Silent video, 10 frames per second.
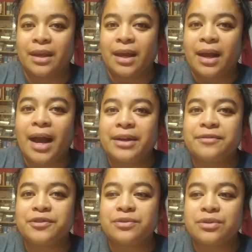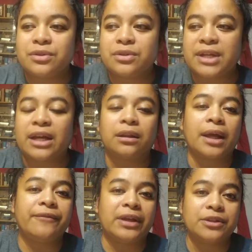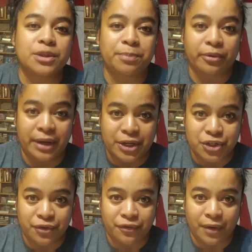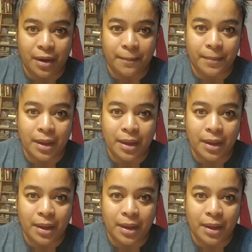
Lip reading: kind of take a lot of inspiration from.